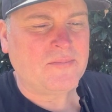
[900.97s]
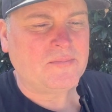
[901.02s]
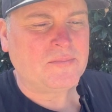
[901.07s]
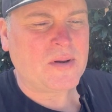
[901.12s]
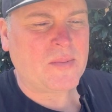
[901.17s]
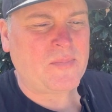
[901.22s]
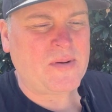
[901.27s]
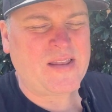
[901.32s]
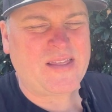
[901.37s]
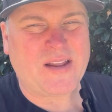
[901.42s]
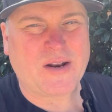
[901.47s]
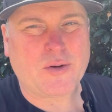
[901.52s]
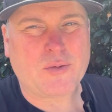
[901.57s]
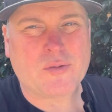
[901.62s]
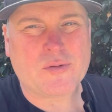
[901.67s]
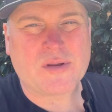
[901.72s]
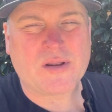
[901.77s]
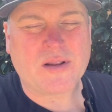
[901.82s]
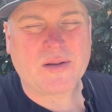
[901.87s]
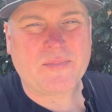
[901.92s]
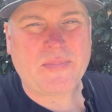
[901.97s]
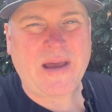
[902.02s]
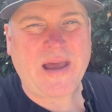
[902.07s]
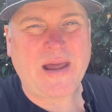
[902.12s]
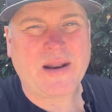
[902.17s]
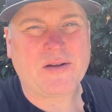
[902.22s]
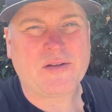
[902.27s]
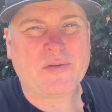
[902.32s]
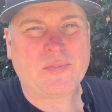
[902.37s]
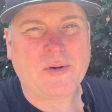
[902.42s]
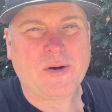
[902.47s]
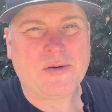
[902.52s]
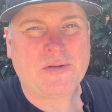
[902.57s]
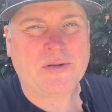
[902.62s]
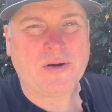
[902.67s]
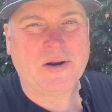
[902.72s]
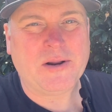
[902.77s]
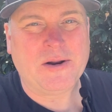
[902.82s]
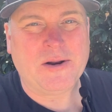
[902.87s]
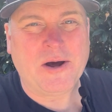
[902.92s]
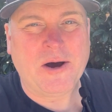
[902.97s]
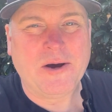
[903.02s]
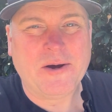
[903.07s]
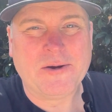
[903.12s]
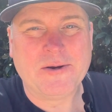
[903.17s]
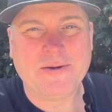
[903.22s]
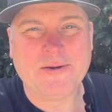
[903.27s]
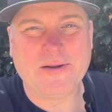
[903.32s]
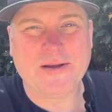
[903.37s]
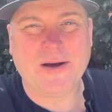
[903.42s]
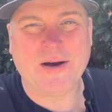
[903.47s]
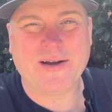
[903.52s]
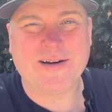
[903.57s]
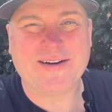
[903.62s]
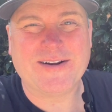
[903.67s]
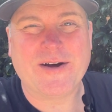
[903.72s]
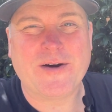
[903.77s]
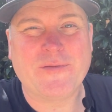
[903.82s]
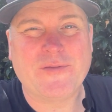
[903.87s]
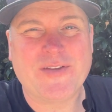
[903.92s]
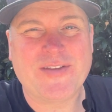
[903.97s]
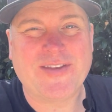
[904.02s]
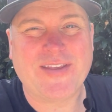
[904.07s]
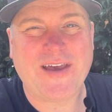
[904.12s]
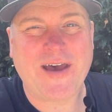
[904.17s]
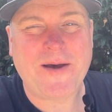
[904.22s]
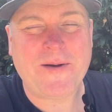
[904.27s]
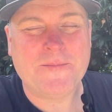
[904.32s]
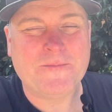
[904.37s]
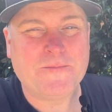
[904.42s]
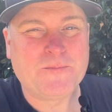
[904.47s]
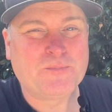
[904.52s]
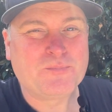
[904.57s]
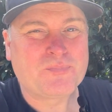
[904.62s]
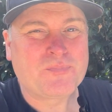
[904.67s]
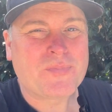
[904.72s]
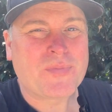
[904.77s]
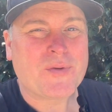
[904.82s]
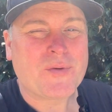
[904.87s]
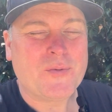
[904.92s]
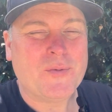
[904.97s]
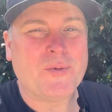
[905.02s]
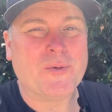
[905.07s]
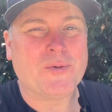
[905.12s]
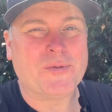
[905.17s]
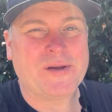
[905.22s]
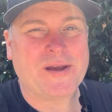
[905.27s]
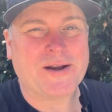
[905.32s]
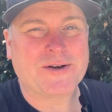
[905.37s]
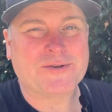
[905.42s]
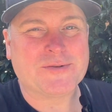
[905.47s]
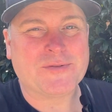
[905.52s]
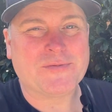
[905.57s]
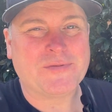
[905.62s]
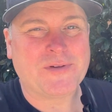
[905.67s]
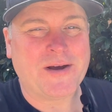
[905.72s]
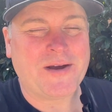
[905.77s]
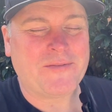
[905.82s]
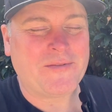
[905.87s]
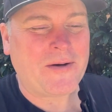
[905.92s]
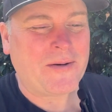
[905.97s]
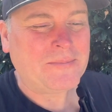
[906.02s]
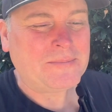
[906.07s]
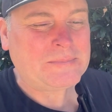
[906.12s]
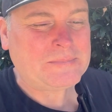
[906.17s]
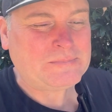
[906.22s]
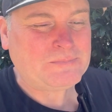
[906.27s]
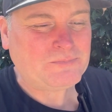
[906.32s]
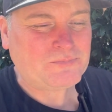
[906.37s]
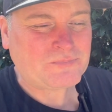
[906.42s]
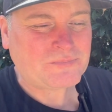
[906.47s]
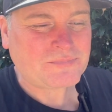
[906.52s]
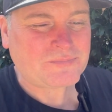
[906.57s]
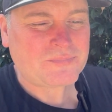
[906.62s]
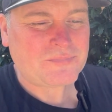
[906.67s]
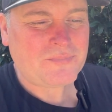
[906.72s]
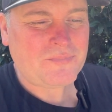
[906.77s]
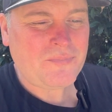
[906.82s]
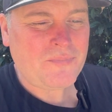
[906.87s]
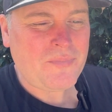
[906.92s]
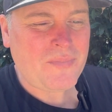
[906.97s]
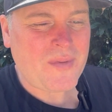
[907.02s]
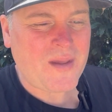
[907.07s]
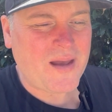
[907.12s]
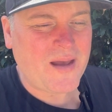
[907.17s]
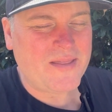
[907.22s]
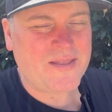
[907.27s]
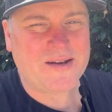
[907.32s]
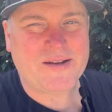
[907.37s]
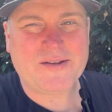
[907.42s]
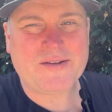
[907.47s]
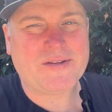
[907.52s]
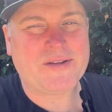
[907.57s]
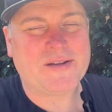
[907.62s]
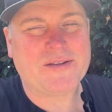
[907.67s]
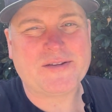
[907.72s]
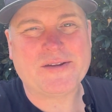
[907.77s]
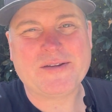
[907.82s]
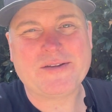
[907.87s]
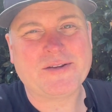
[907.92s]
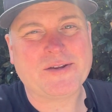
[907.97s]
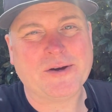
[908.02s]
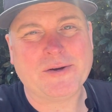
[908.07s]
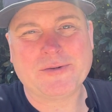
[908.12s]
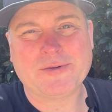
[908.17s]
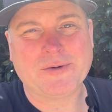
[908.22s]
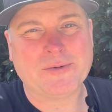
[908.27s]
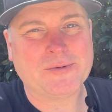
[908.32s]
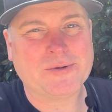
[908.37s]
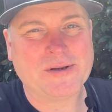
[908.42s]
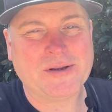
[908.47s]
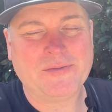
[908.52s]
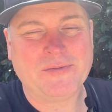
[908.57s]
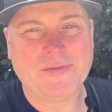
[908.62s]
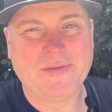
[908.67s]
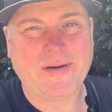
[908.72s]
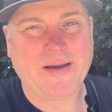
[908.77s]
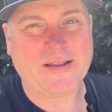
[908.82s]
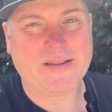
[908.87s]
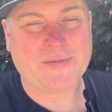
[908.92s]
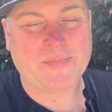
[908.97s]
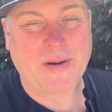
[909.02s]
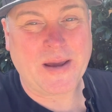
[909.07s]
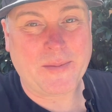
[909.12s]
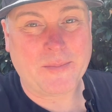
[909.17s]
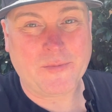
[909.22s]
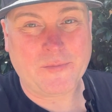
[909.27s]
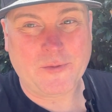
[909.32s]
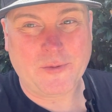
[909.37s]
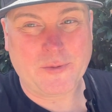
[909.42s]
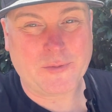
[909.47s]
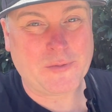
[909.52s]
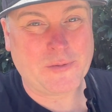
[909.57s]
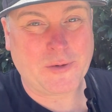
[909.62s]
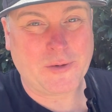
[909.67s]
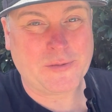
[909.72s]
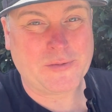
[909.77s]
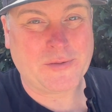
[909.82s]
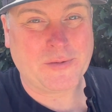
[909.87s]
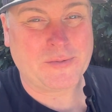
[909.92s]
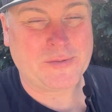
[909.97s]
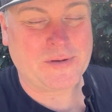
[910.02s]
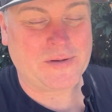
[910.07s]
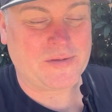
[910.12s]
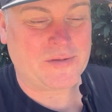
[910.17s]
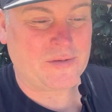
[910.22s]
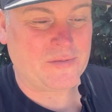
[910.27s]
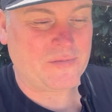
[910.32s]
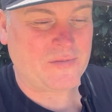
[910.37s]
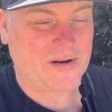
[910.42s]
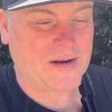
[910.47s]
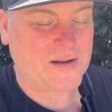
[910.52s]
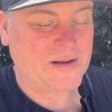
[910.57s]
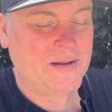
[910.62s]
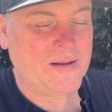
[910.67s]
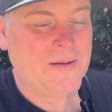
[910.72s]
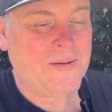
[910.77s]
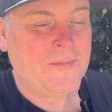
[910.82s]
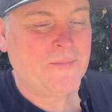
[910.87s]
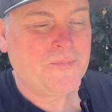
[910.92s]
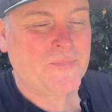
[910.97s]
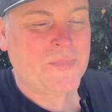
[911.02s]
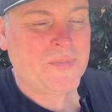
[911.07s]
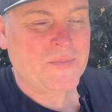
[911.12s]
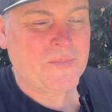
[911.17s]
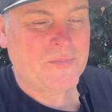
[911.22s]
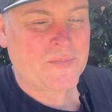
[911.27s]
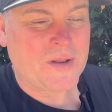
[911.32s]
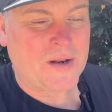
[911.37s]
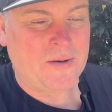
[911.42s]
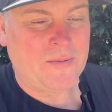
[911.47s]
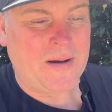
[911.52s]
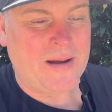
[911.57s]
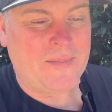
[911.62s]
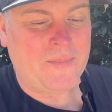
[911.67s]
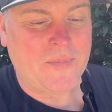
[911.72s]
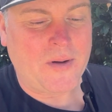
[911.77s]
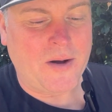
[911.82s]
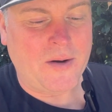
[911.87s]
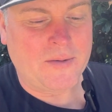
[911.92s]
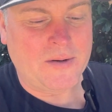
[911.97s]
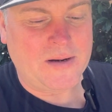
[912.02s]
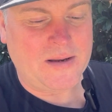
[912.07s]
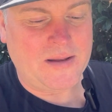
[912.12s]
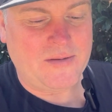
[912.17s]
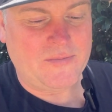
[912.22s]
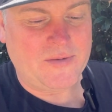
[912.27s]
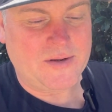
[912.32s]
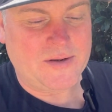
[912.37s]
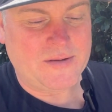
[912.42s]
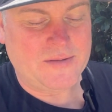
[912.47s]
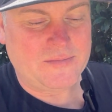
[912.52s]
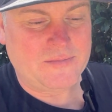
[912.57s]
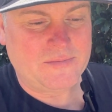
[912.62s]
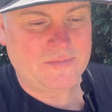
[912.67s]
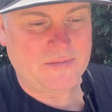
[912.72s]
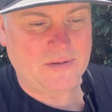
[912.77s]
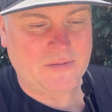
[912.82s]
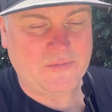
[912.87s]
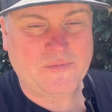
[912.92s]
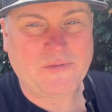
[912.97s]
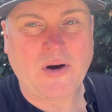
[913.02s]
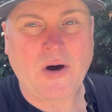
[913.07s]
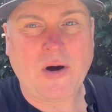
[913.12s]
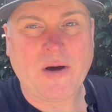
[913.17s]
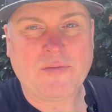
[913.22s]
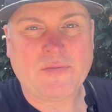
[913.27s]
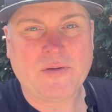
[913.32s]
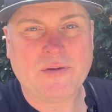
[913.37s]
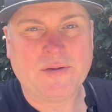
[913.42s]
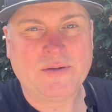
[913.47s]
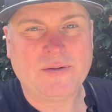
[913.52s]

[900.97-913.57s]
But being that I cooked it in the pan, I suppose, I don't know. I don't know if it's that or the actual flavour. And it's just so salty. If you've had Spam before, it's so salty, it's not funny. Anyway, I'm going to give it a 5.